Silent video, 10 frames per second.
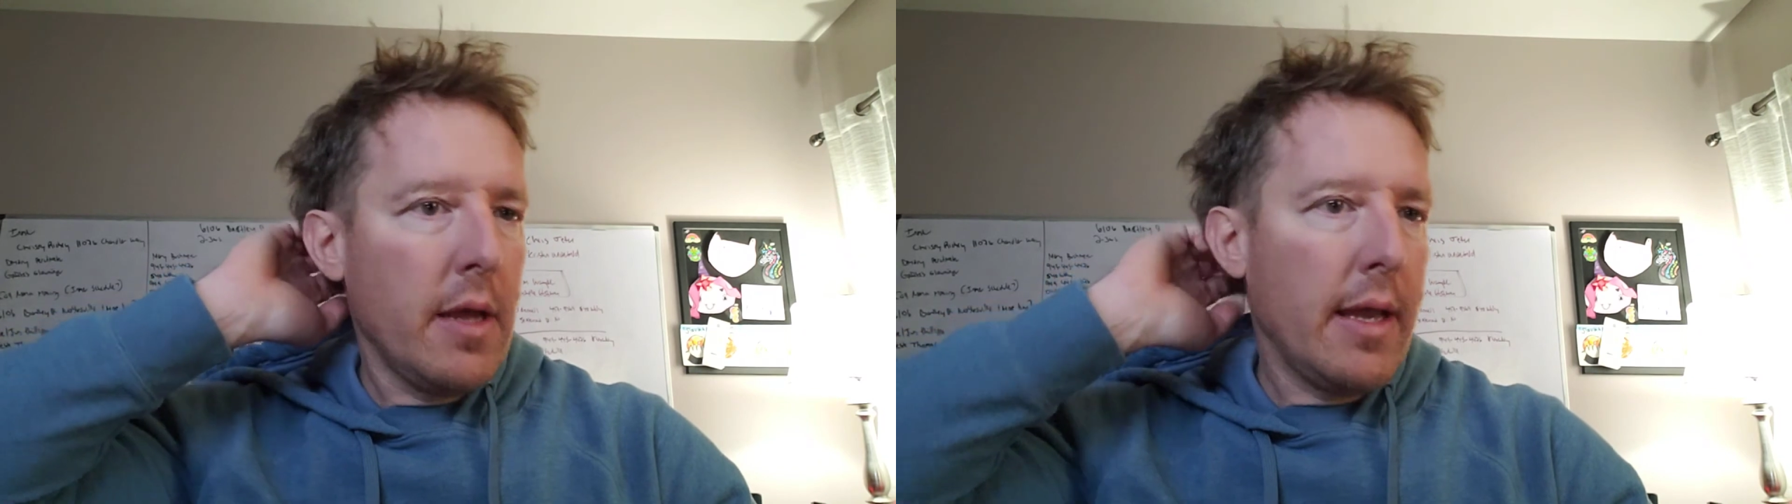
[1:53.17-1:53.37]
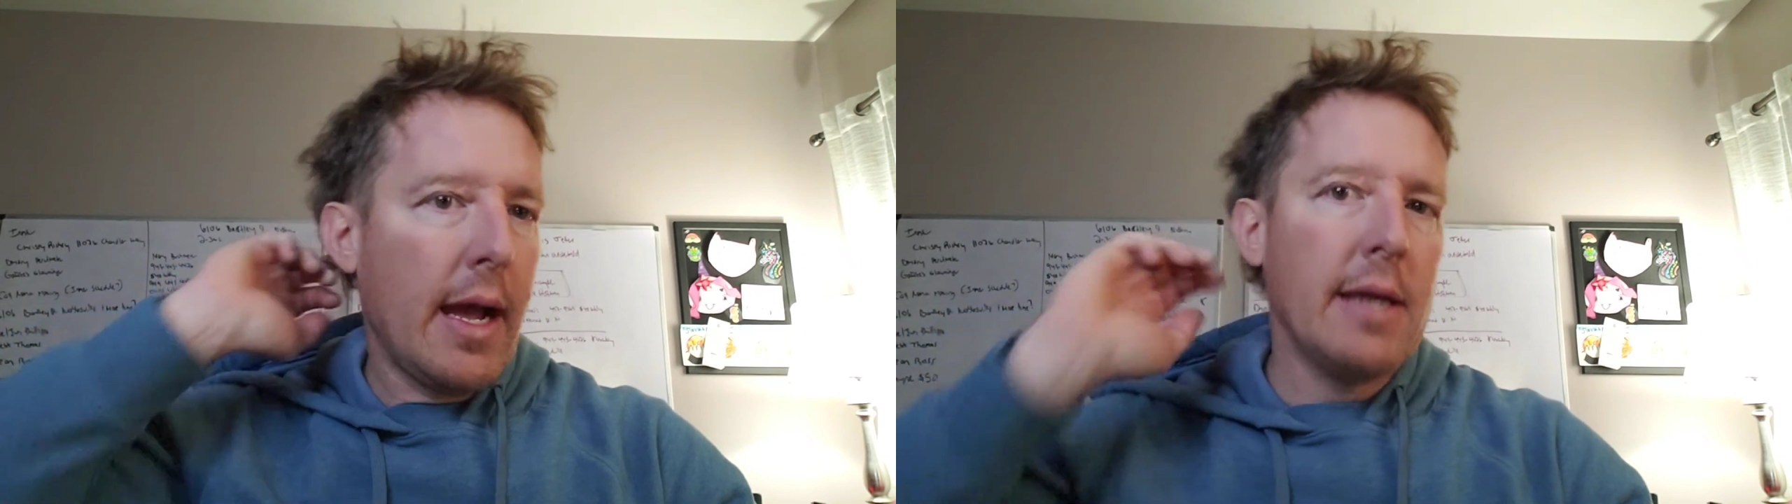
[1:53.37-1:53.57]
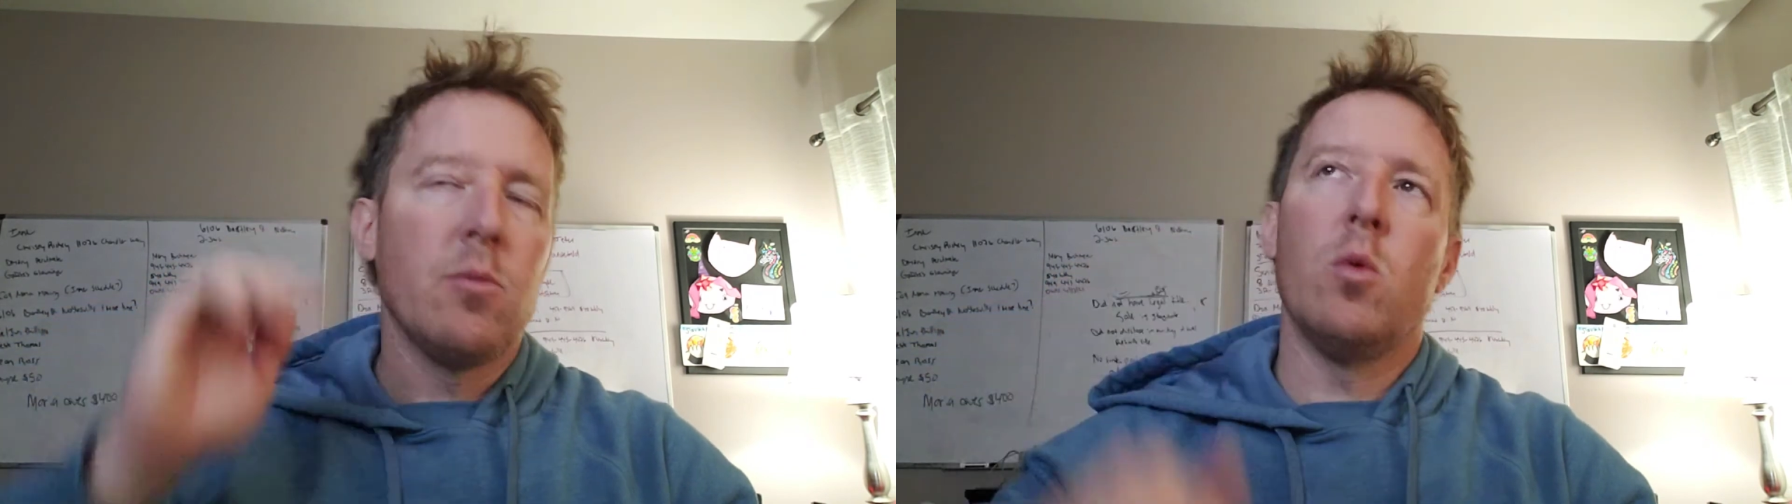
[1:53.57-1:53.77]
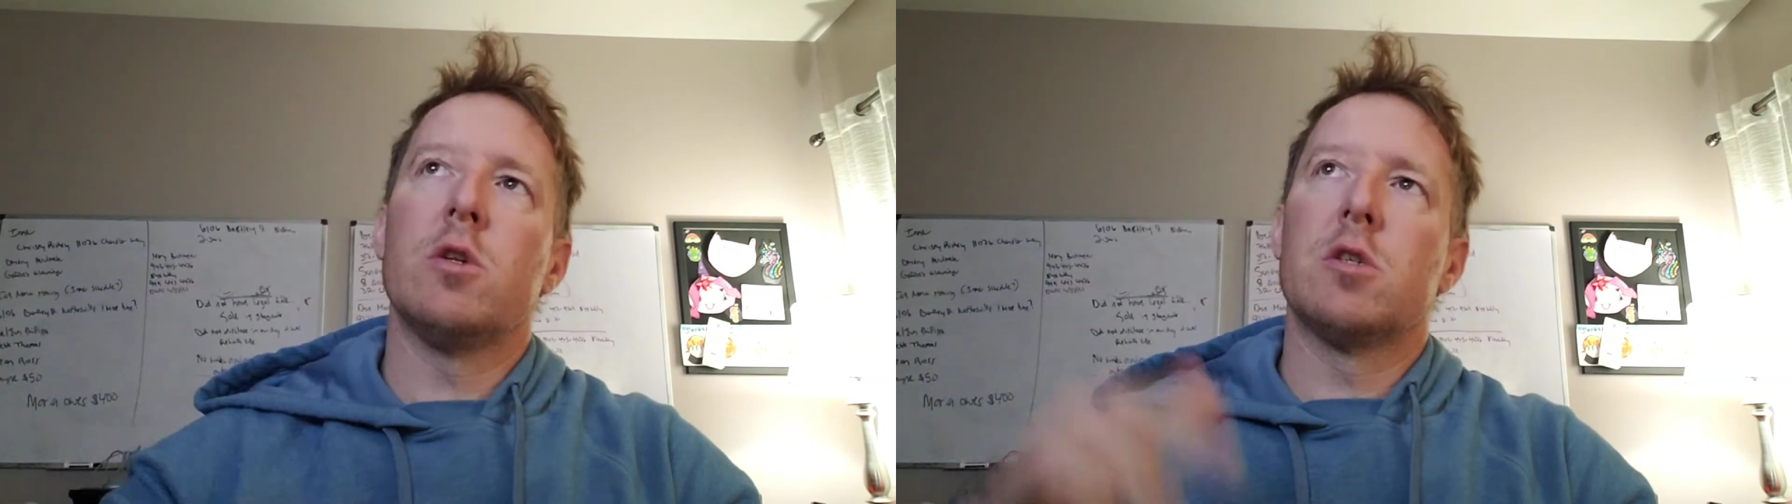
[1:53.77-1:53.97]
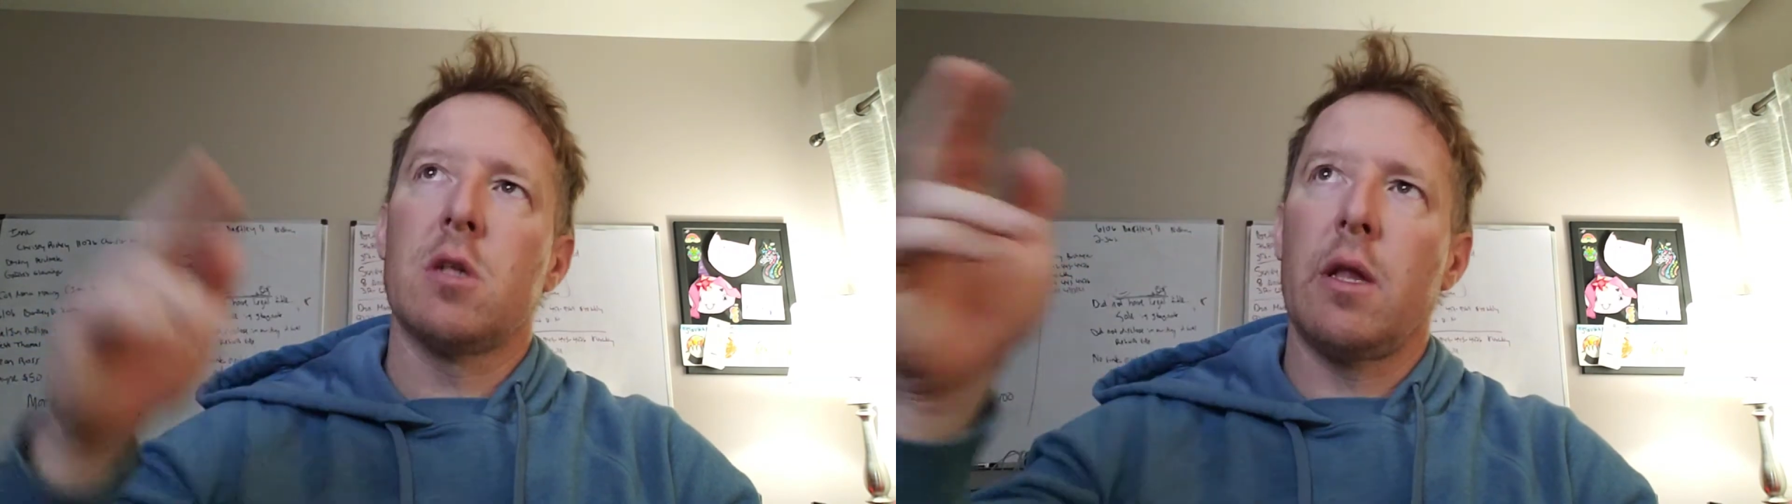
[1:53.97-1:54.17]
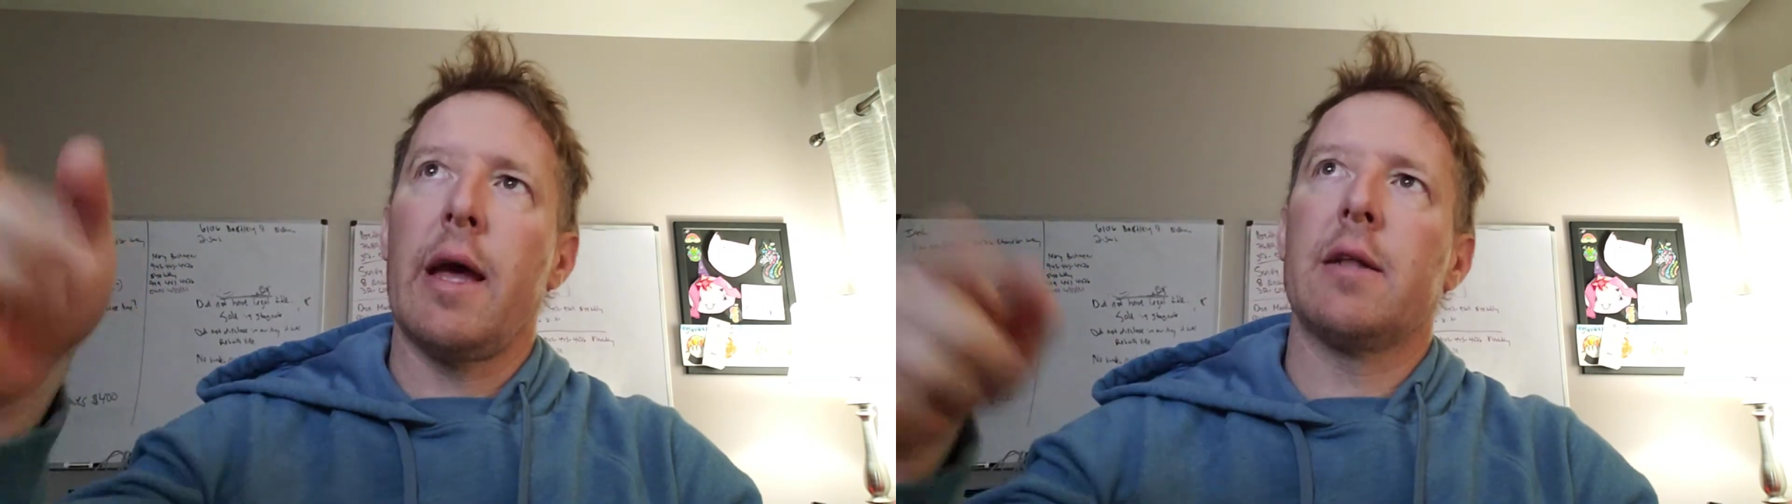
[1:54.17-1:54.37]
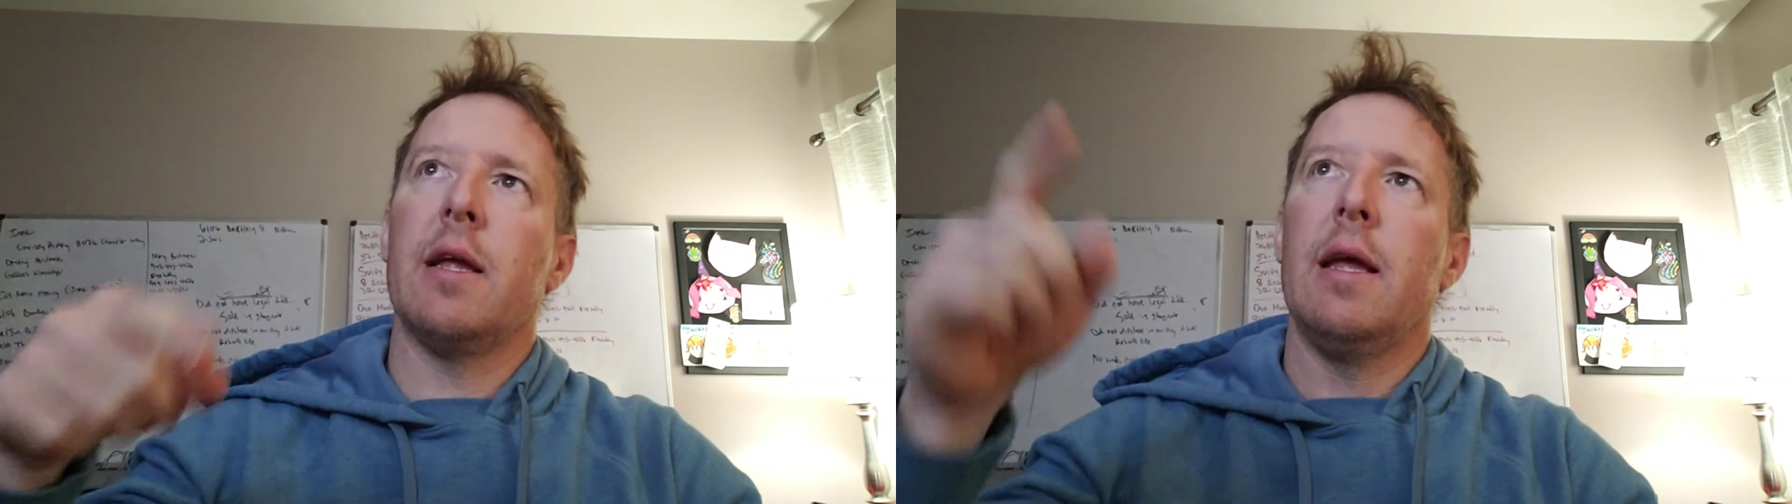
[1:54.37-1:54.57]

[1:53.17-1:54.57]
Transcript: and I would select